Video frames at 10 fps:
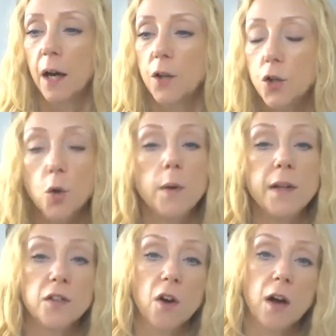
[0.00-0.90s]
a new
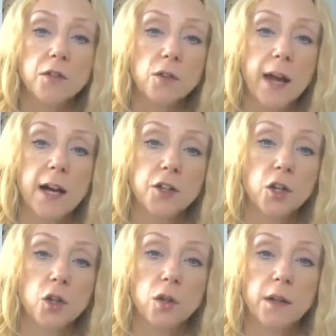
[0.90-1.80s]
insights on how to
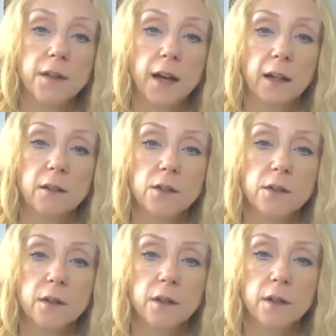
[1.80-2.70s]
look at things.